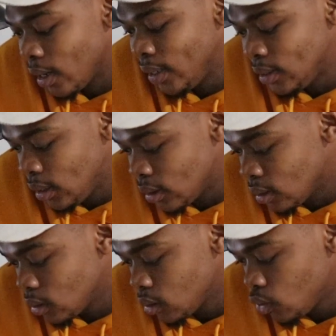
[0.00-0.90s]
idea
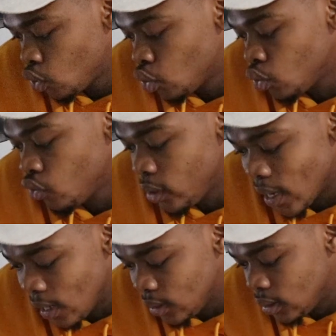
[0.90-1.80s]
to
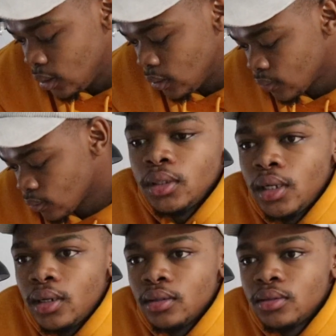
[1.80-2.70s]
reality?
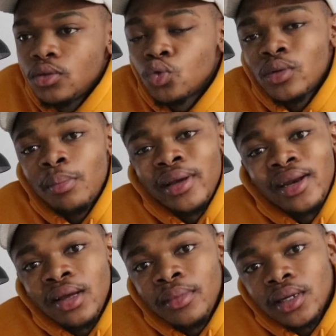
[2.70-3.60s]
Yeah, so the
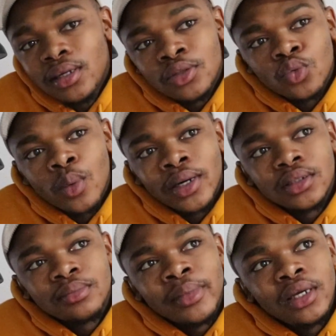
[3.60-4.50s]
pandemic is
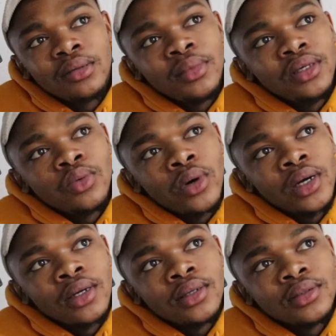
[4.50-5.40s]
what made me
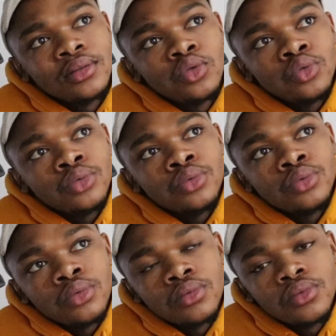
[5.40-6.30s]
wanna do
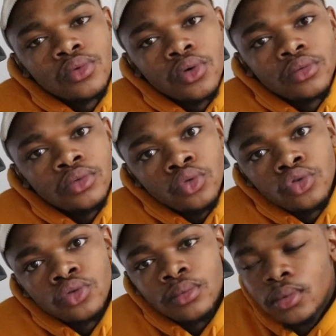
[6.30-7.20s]

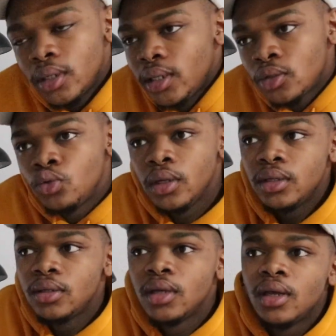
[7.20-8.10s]
YouTube actually.
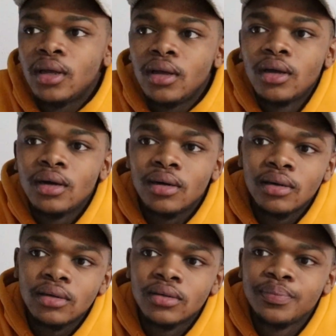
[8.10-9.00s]

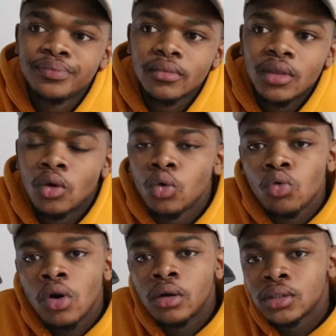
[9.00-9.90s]
Uh, the whole
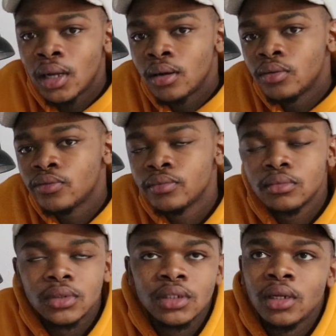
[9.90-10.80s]
lockdown,
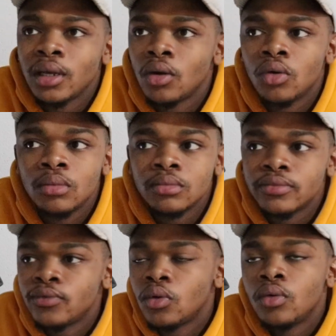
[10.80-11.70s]
sitting at home
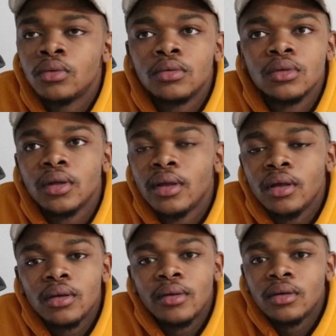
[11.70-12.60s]
for
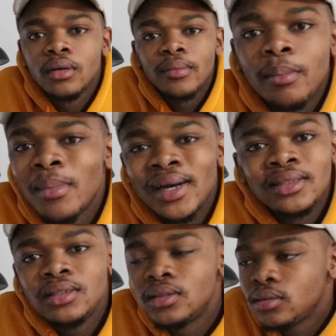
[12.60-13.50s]

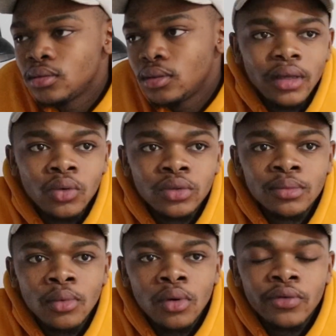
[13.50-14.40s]
months, it was
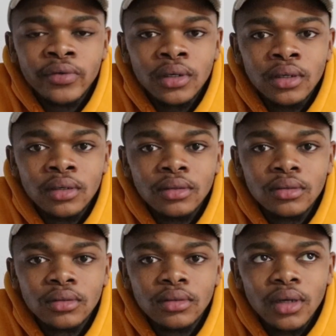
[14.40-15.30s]
more of
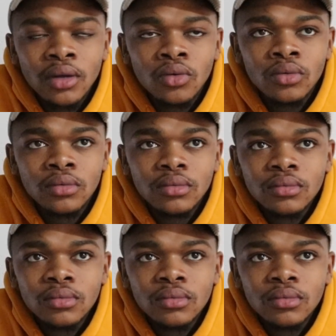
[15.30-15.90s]
a, I don't know,